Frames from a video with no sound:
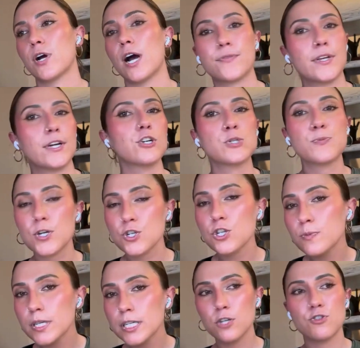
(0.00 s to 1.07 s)
out there, especially
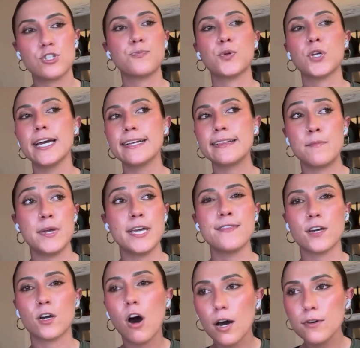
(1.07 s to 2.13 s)
being used to playing them in the
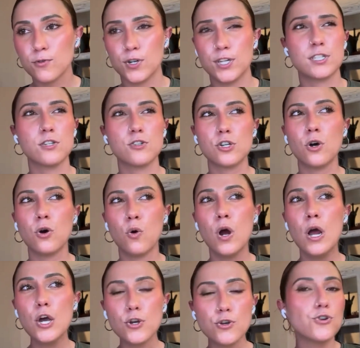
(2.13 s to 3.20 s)
conference. And so
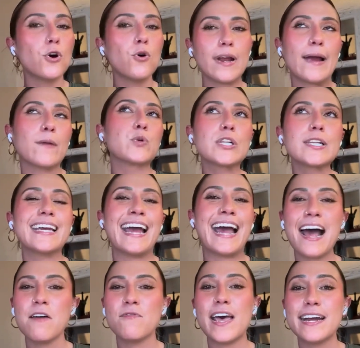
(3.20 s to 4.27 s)
you don't really
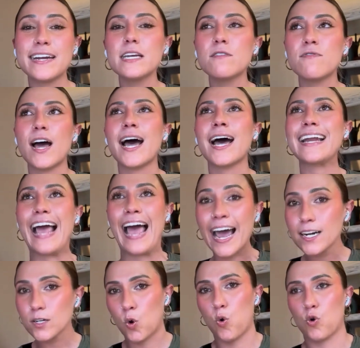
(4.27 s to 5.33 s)
have any of that at
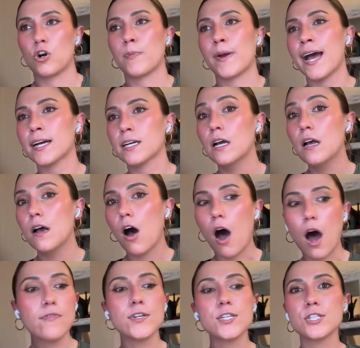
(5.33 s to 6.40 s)
quarterback.
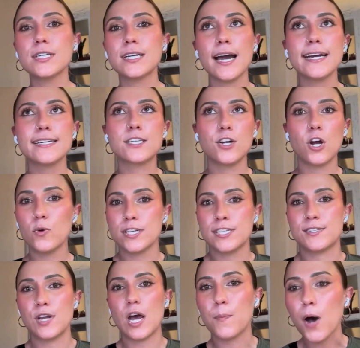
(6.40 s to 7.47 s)
Obviously, guys can always
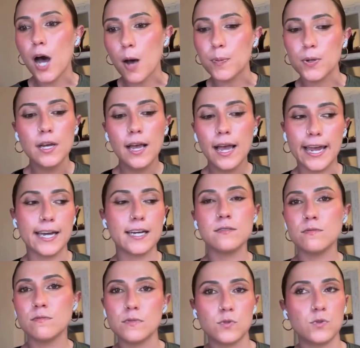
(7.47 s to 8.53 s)
step up,
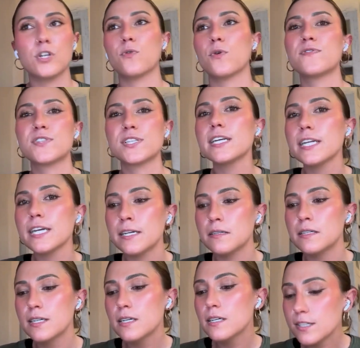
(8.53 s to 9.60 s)
and, you know, we've seen it
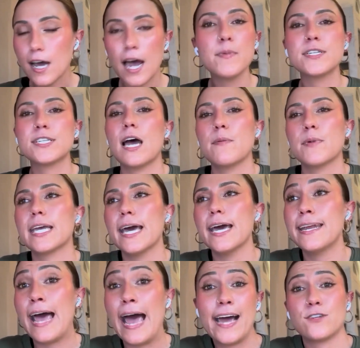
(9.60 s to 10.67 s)
time and time
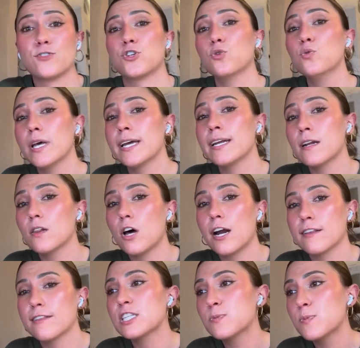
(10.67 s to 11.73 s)
again at Tulane in a lot
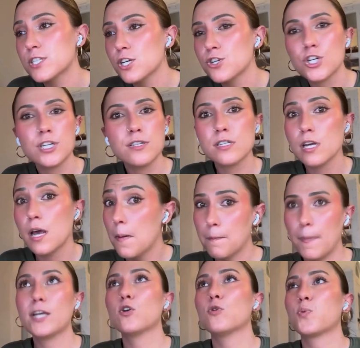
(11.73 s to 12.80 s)
of these positions.
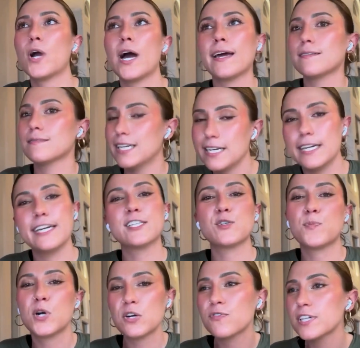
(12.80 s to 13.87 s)
Michael Pratt is a
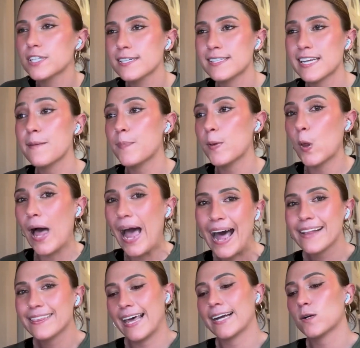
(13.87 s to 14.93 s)
perfect example
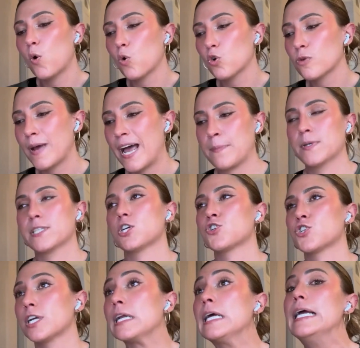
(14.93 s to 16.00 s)
at that quarterback
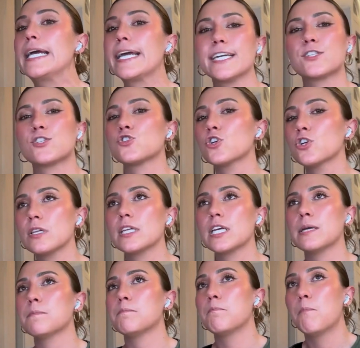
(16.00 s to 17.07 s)
position. It's
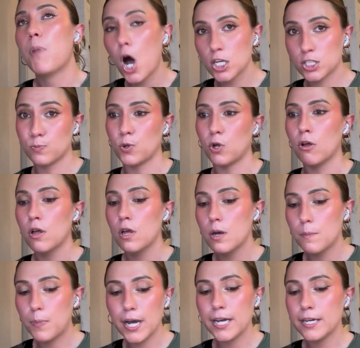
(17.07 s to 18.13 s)
certainly possible,
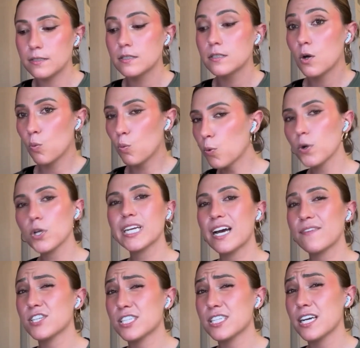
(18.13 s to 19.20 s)
but we'll really
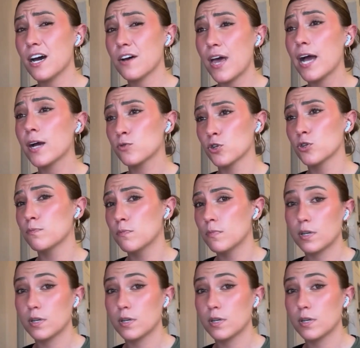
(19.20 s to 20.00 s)
have to see how that group